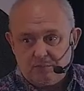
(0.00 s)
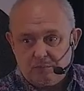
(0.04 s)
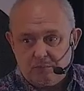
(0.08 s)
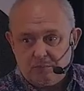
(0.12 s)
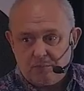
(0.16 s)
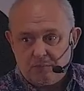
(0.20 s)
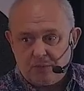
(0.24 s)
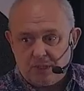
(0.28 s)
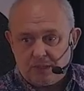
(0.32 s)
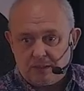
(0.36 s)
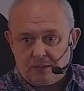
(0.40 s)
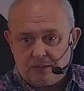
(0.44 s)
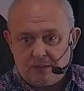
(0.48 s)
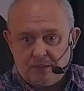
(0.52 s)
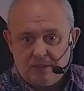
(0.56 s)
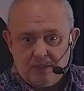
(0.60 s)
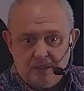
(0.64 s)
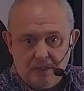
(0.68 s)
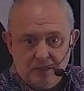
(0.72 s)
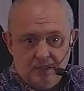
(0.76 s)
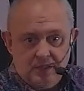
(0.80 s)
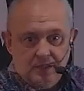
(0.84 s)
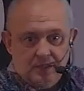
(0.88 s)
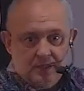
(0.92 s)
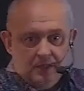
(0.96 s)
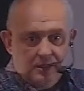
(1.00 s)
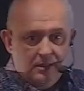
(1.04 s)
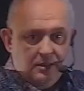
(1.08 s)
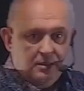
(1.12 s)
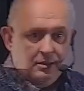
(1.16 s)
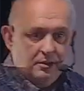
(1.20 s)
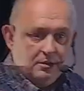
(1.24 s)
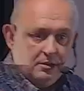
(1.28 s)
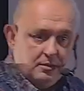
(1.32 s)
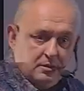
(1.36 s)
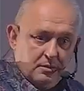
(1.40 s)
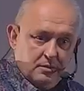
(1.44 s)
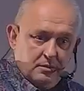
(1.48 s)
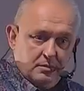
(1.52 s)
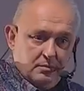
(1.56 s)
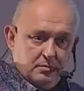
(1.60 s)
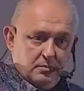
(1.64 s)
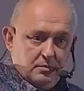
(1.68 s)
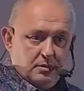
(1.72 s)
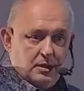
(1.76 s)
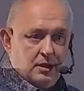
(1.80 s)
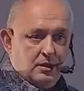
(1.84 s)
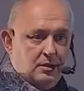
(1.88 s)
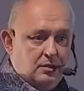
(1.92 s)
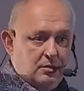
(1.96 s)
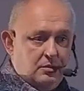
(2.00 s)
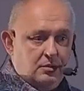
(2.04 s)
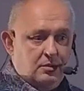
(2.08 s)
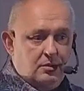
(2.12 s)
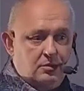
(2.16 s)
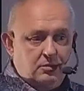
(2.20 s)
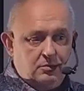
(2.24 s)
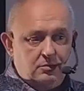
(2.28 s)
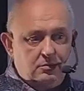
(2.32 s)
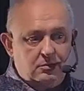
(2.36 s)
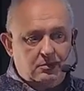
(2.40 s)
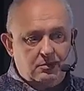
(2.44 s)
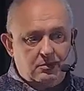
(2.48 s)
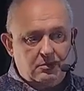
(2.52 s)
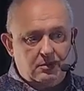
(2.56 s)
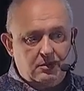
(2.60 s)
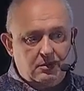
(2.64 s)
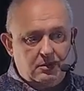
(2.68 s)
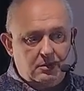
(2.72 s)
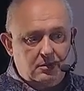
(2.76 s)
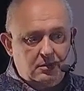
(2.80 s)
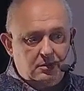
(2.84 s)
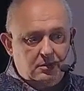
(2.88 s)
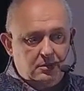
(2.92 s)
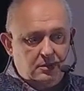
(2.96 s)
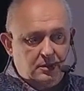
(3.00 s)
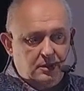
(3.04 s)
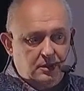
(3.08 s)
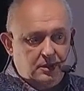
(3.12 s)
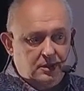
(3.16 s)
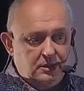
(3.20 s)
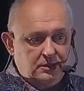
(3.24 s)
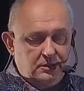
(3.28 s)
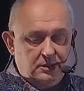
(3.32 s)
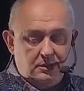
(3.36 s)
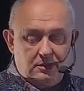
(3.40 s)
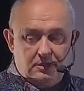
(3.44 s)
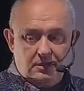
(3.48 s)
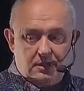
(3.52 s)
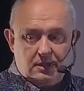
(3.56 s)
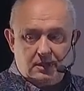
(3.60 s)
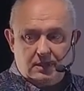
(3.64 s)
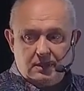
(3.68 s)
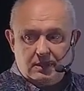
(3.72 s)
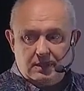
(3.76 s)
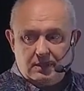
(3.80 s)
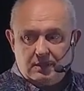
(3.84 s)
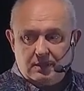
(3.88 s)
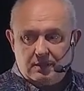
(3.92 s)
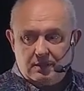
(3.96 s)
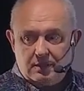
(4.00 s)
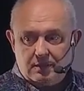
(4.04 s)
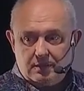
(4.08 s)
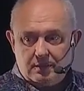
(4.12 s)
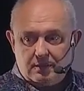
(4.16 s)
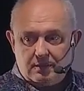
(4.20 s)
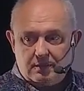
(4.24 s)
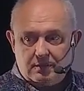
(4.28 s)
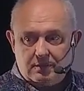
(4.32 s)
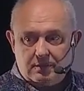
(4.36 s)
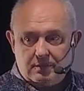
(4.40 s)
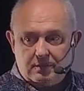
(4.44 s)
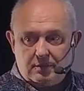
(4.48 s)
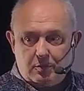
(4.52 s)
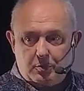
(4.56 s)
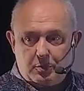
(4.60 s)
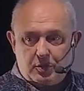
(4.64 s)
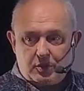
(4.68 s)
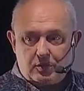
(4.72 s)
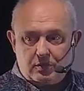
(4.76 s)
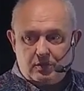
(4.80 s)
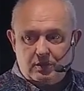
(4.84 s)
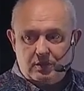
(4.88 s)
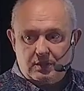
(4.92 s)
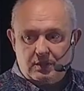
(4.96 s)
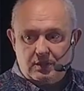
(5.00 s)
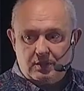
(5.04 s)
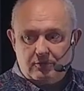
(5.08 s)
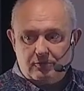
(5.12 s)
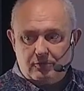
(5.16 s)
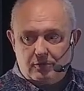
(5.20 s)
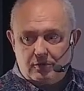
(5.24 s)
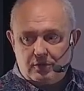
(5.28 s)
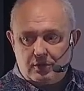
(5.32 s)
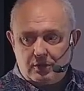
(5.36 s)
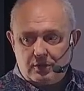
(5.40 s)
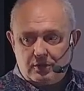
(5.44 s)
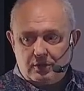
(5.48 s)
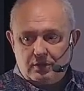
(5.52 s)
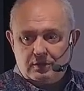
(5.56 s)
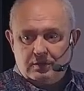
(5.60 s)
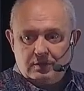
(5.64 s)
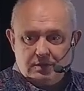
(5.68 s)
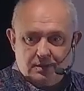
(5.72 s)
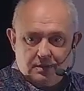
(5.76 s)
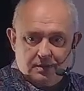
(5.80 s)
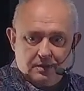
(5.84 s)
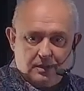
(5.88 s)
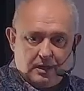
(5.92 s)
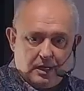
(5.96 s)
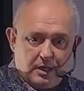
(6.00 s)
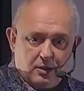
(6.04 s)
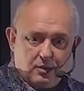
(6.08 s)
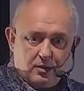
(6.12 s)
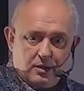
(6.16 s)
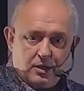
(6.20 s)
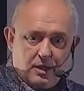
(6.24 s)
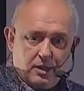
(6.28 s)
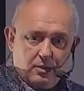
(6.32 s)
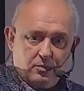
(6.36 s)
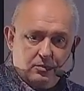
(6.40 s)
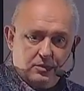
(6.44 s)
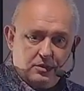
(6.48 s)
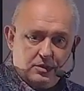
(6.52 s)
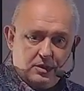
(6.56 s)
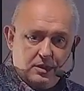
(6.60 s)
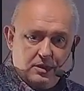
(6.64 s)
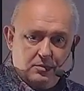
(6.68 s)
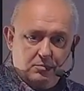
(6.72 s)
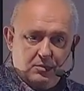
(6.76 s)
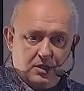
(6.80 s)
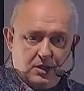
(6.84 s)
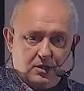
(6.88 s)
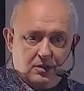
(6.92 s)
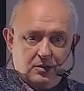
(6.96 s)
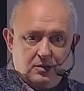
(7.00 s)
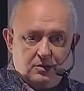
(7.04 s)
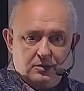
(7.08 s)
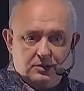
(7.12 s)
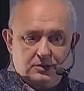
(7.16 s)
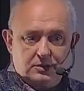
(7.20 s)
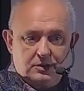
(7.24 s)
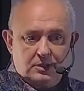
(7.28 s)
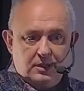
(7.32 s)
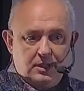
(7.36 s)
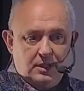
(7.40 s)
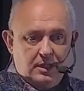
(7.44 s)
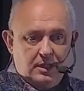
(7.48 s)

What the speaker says: But I don't know, is it really an opportunity for our country, because